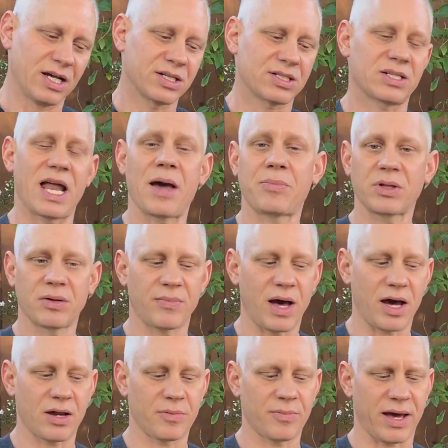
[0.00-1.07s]
Snapping the
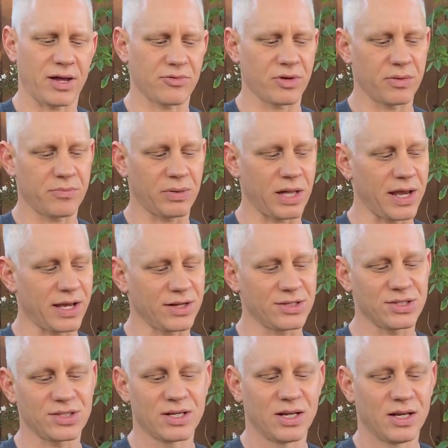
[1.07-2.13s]
battery in
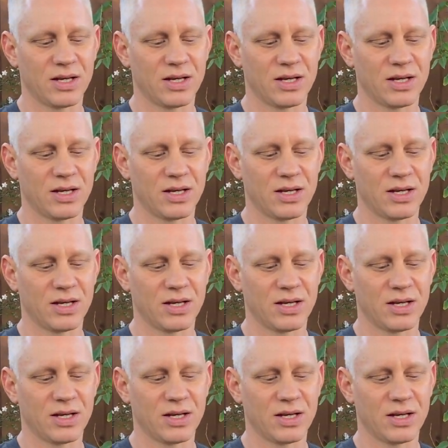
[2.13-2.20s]
place,